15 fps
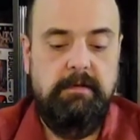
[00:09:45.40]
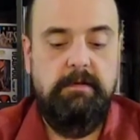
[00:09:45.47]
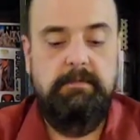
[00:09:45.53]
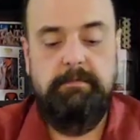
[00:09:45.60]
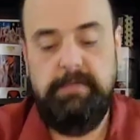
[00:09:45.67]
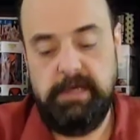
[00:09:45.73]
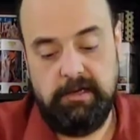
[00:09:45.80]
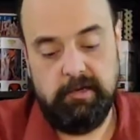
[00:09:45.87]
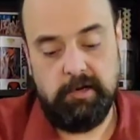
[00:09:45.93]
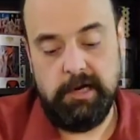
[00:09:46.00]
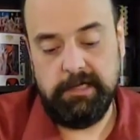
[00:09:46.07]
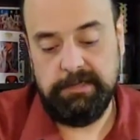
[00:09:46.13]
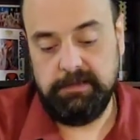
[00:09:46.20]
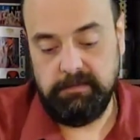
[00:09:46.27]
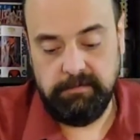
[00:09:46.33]
big
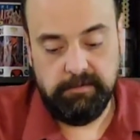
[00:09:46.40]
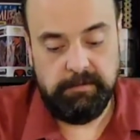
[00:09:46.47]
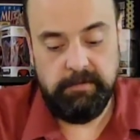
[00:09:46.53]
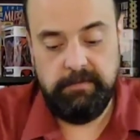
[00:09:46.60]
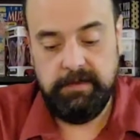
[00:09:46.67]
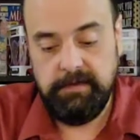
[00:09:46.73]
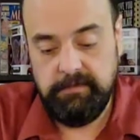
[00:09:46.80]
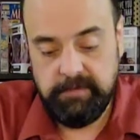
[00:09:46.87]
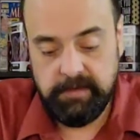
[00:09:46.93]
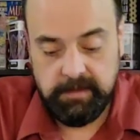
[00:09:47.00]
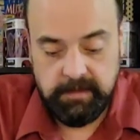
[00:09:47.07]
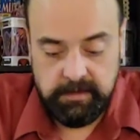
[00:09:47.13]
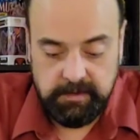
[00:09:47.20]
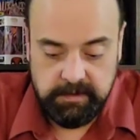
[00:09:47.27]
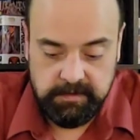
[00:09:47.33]
crossover movie that
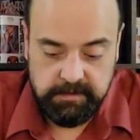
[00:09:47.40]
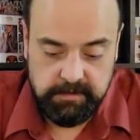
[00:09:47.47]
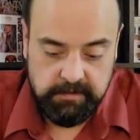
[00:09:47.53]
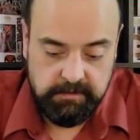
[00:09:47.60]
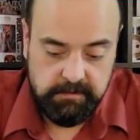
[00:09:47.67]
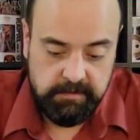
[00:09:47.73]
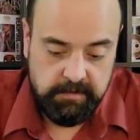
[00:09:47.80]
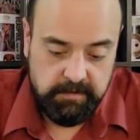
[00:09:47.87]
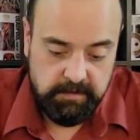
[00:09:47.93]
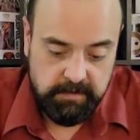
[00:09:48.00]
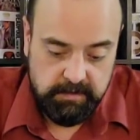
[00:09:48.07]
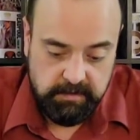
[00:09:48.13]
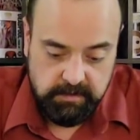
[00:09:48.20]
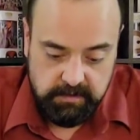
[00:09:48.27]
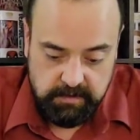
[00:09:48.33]
Valiant does.
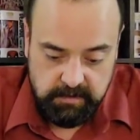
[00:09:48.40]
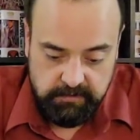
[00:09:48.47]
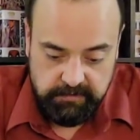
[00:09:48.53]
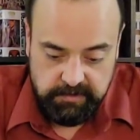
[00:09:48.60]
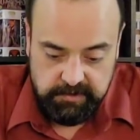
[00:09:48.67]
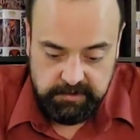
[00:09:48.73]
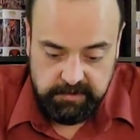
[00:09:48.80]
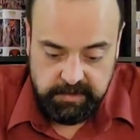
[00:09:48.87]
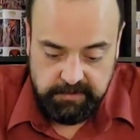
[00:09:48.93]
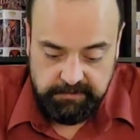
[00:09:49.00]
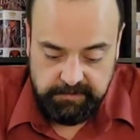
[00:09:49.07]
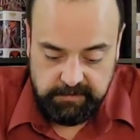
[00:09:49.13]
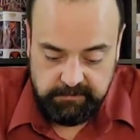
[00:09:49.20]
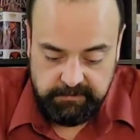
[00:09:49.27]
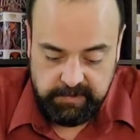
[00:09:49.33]
Eventually, I
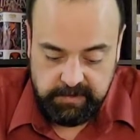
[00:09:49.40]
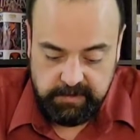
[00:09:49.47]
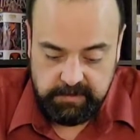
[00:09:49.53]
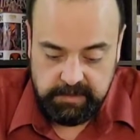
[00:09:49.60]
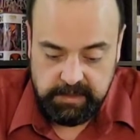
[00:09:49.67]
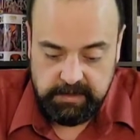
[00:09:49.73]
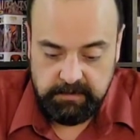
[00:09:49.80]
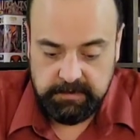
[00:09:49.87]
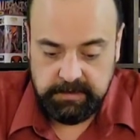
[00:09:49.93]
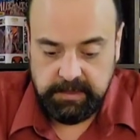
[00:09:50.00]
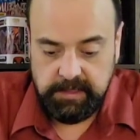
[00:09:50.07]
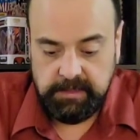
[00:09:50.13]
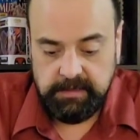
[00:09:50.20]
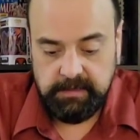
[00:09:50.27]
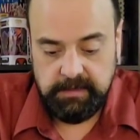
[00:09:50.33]
think Valiant titles get
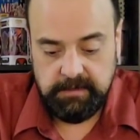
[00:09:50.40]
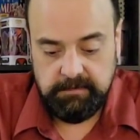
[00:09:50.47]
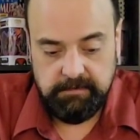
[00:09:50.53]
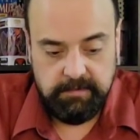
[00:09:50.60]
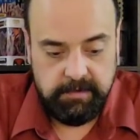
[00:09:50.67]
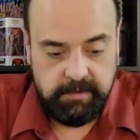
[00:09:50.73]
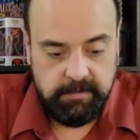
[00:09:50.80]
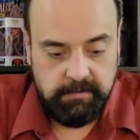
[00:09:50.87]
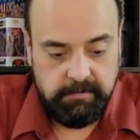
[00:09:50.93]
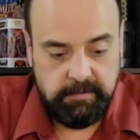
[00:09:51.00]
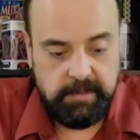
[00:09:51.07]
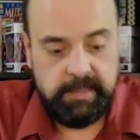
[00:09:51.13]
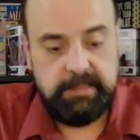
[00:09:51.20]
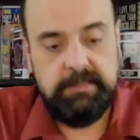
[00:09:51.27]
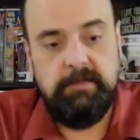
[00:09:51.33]
it. Like, you know,
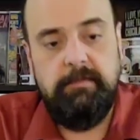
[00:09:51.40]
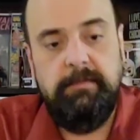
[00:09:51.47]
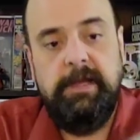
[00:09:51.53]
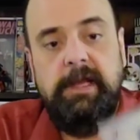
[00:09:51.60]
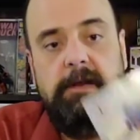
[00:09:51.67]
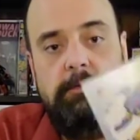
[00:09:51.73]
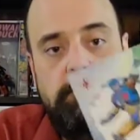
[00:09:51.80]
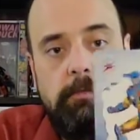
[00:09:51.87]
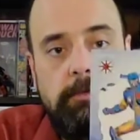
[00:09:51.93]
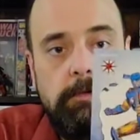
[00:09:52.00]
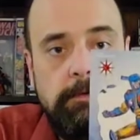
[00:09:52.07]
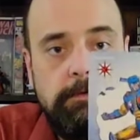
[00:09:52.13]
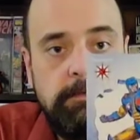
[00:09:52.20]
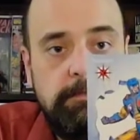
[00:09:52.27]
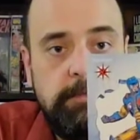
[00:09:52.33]
Exo Man of
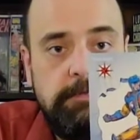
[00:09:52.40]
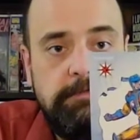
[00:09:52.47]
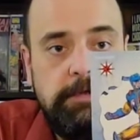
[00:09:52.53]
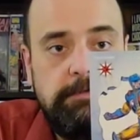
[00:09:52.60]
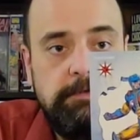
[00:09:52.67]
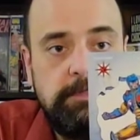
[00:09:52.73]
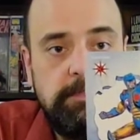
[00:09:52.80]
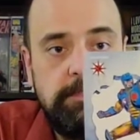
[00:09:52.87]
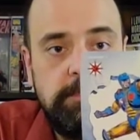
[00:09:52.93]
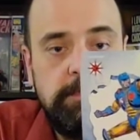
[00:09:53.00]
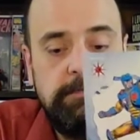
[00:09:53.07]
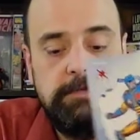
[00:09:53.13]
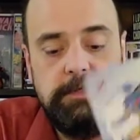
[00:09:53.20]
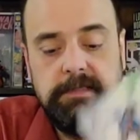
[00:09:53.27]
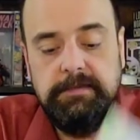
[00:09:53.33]
War, my favorite stuff.
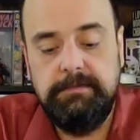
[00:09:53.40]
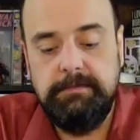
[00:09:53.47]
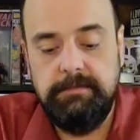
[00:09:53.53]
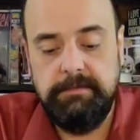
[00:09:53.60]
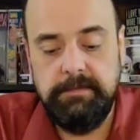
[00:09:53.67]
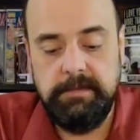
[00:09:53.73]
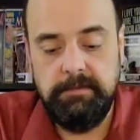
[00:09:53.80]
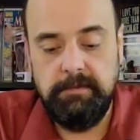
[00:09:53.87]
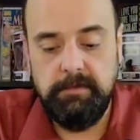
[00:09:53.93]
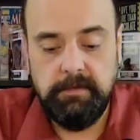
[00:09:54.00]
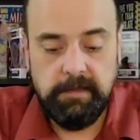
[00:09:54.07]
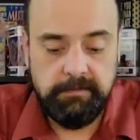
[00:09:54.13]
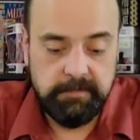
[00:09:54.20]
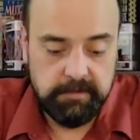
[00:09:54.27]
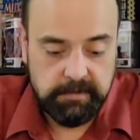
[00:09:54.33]
That's number
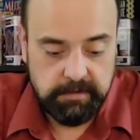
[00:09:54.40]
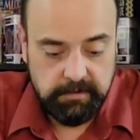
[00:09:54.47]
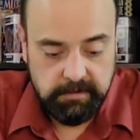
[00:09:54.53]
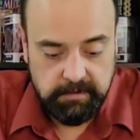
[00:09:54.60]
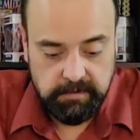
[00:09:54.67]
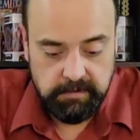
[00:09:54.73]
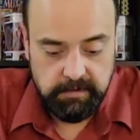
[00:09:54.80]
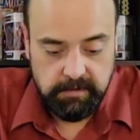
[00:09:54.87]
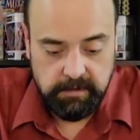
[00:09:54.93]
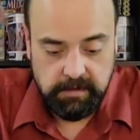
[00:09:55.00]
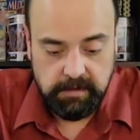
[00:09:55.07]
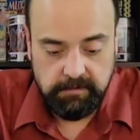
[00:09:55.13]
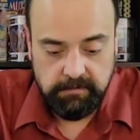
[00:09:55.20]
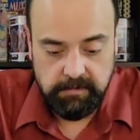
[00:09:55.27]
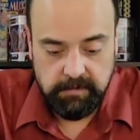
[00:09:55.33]
11's
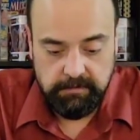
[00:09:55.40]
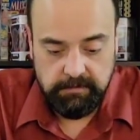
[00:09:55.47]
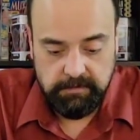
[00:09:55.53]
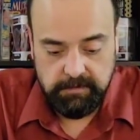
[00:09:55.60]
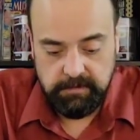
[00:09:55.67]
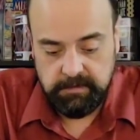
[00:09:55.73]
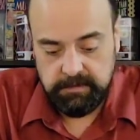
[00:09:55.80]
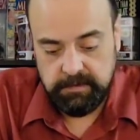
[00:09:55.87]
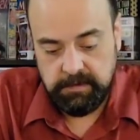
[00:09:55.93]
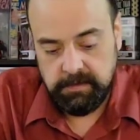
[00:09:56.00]
cover. Oh, here's